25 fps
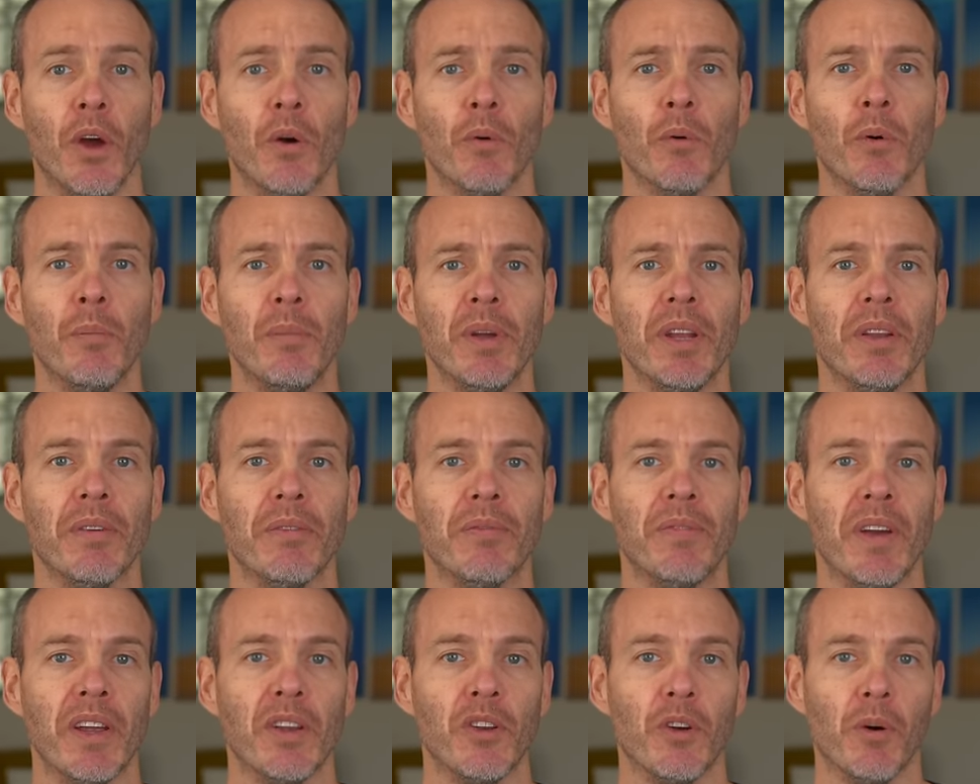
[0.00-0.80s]
would be to
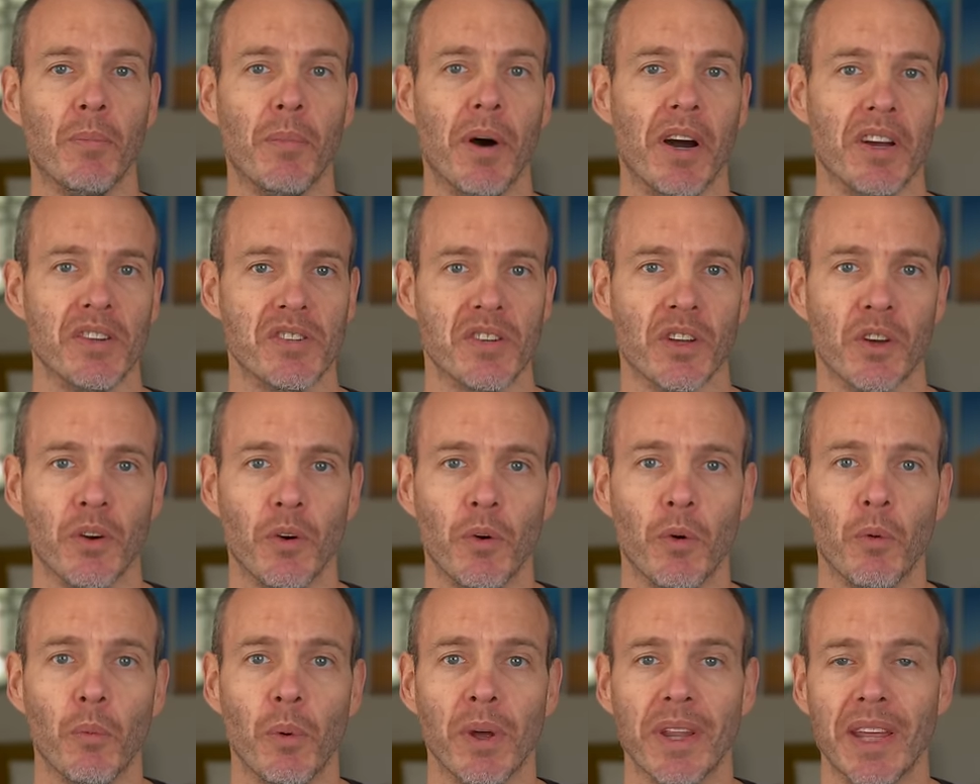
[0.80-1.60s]
fit your
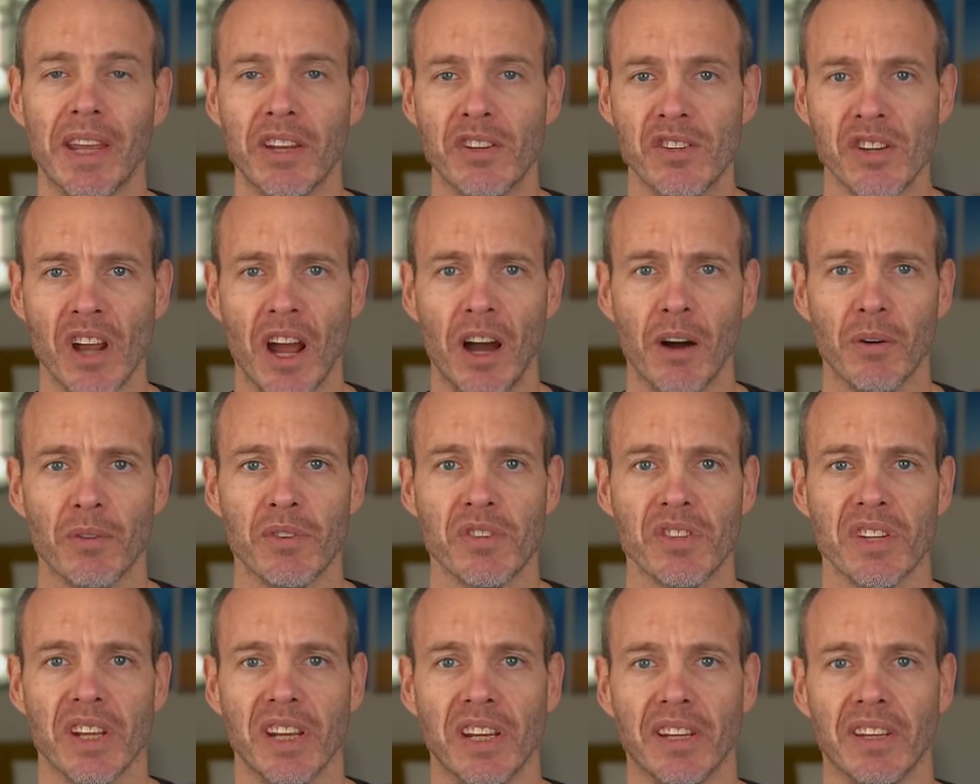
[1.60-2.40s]
bicycle with a child
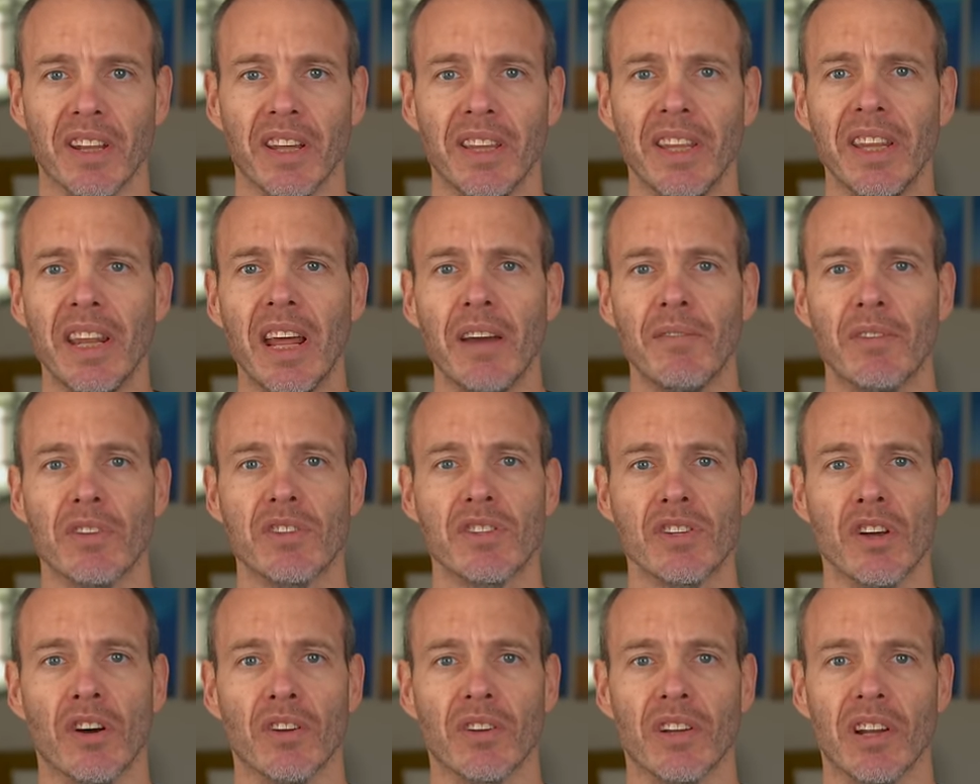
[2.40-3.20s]
seat and then have a
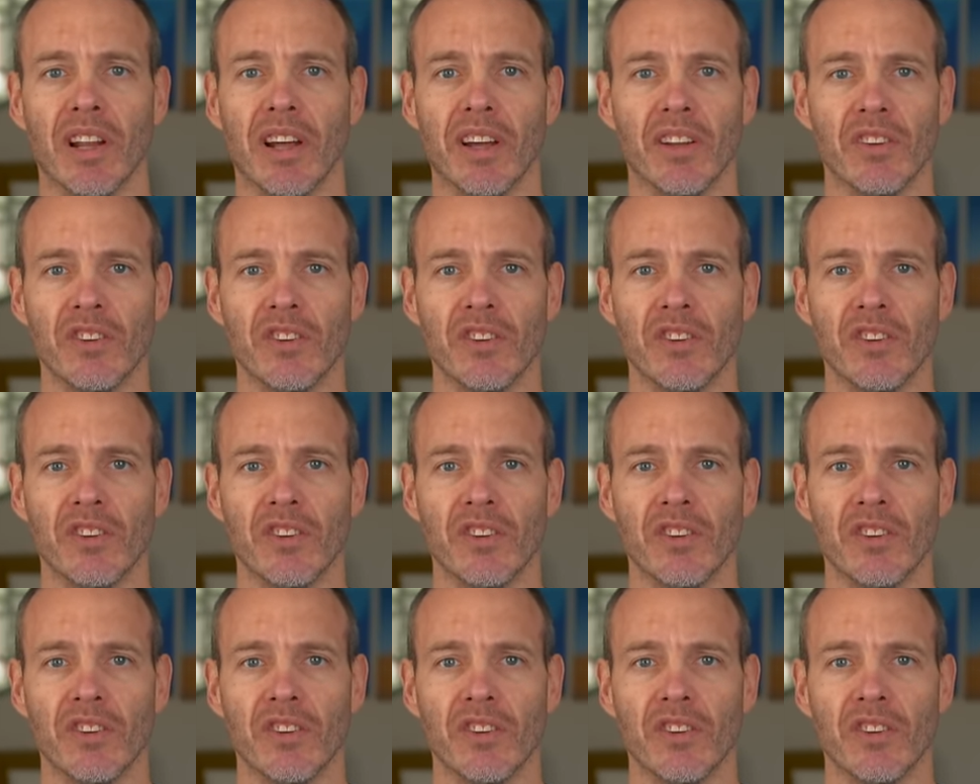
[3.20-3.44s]
toddler